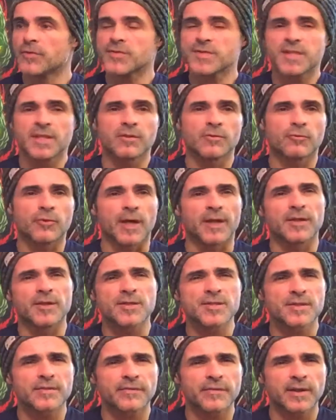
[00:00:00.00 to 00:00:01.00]
you've seen
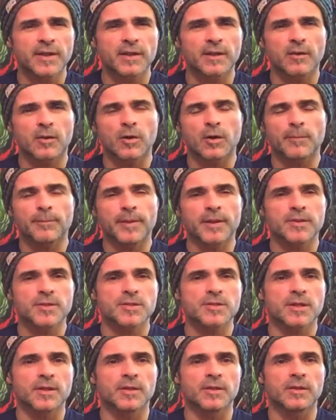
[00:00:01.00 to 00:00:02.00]
renders of it or
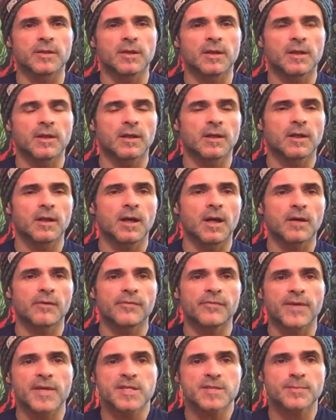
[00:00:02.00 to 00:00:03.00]
pictures on
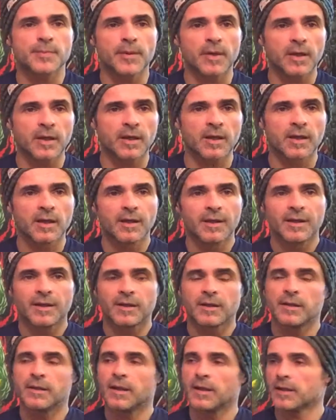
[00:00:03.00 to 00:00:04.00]
Facebook,
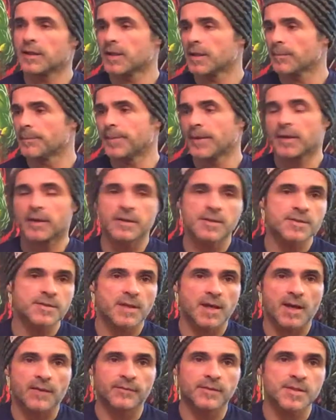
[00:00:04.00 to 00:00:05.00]
nothing compares
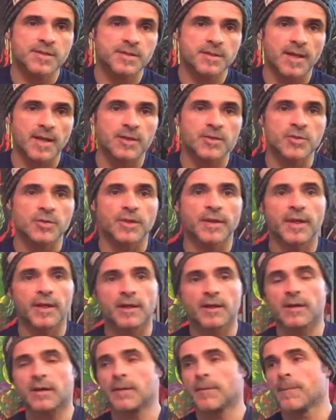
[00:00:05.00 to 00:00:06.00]
to having the statue
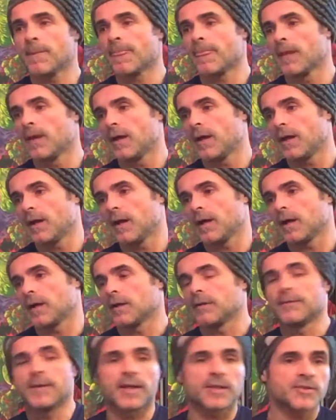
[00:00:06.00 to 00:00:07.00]
here
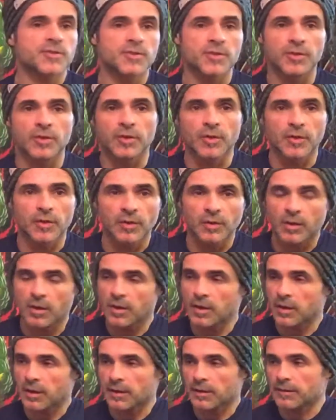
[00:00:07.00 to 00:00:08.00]
next to you
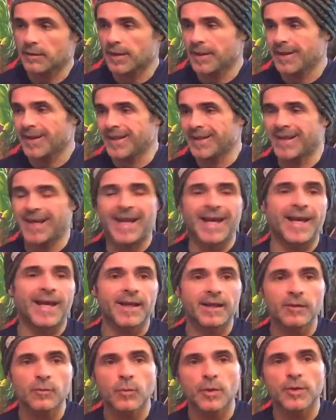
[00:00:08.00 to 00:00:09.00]
or in
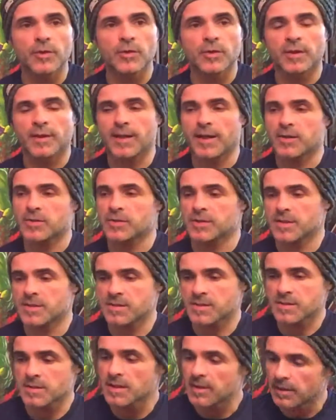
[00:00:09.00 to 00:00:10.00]
hand when you can actually
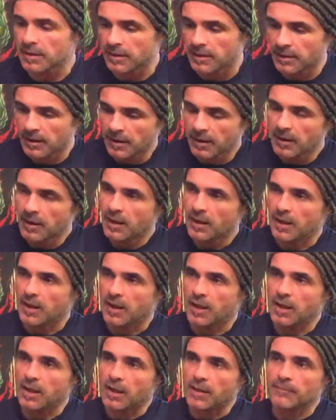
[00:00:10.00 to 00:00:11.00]
see
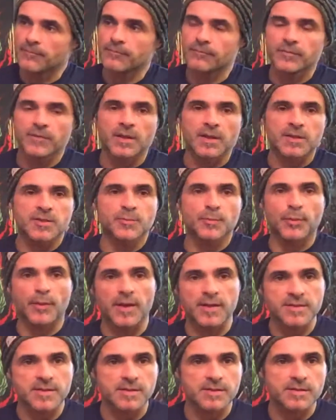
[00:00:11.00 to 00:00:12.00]
its
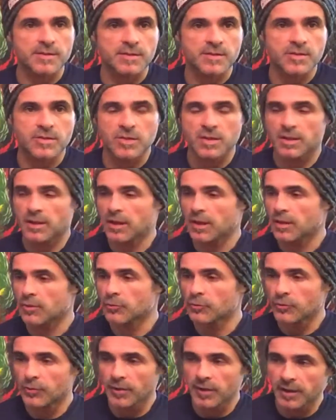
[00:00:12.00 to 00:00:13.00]
presence. It's a
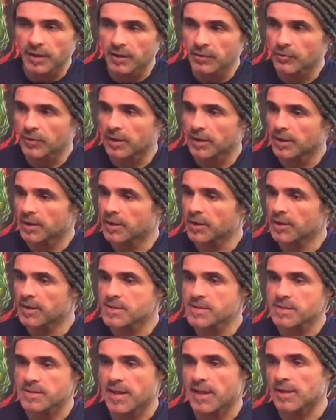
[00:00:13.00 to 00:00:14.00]
really
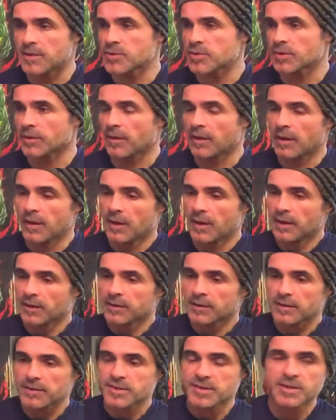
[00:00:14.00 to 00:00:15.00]
good statue.
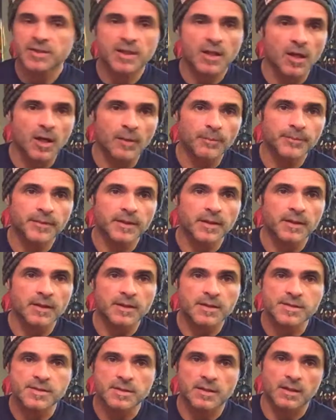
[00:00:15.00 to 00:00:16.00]
The sculpt
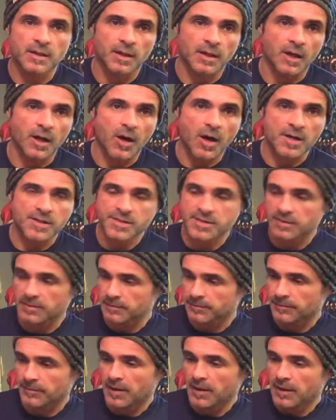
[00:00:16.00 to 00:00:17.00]
is
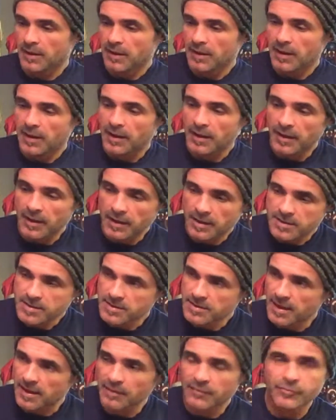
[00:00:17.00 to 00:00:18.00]
awesome.
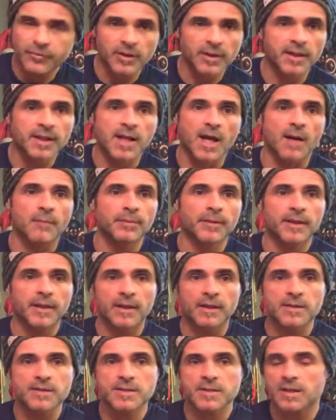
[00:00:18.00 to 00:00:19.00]
It's not a really
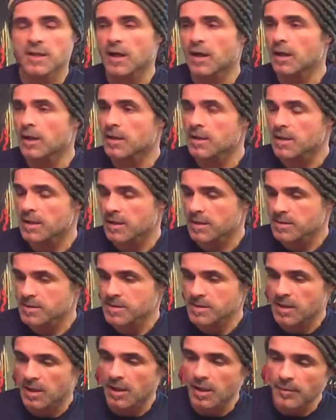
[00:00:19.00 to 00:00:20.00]
complicated
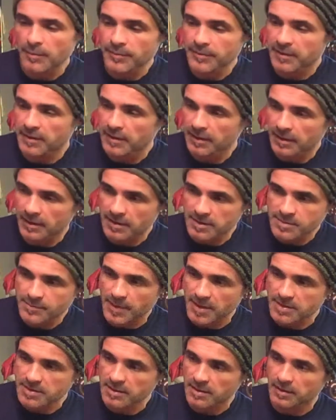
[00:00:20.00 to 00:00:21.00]
sculpt. It is
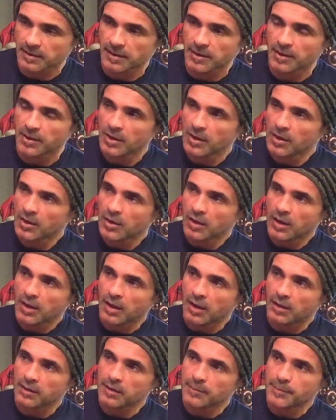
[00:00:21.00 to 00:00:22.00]
basically,
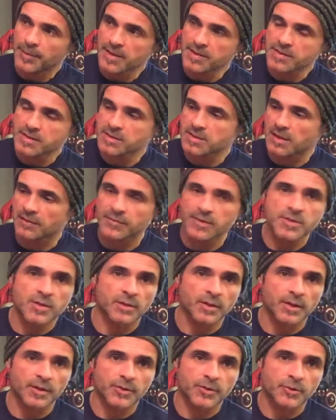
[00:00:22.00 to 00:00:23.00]
on the piece itself, there's
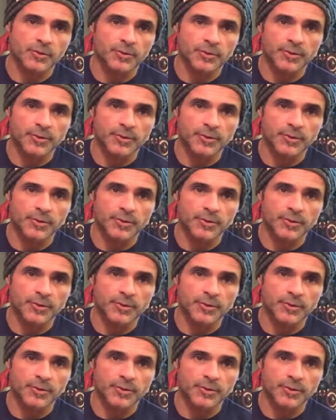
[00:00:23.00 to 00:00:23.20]
only